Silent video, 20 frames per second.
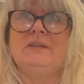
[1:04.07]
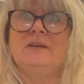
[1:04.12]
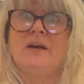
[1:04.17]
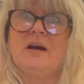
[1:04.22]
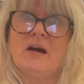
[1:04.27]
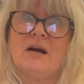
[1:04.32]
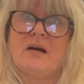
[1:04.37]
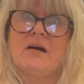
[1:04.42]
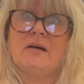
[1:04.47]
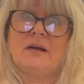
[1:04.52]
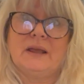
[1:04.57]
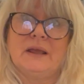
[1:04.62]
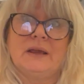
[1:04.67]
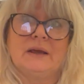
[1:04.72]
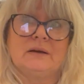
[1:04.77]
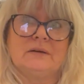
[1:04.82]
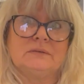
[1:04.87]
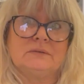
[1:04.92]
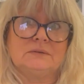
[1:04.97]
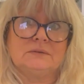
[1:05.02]

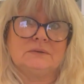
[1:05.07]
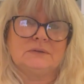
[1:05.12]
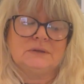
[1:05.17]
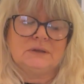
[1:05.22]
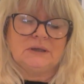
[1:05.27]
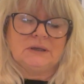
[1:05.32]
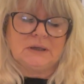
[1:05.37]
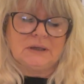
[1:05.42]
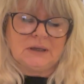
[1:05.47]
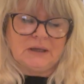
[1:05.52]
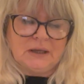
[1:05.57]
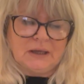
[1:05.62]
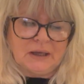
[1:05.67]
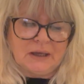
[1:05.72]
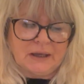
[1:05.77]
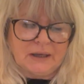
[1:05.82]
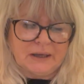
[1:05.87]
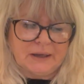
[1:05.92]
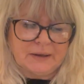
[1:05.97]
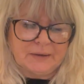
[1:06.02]
Cargill.
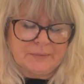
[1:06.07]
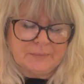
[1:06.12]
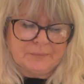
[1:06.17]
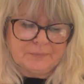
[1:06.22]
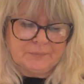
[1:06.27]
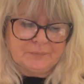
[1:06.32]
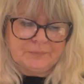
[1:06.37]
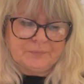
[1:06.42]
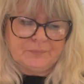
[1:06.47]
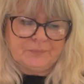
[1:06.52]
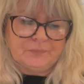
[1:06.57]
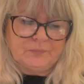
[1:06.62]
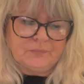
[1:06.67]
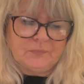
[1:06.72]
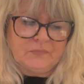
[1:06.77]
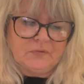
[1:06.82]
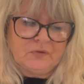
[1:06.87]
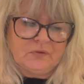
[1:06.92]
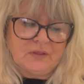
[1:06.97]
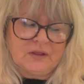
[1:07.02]
So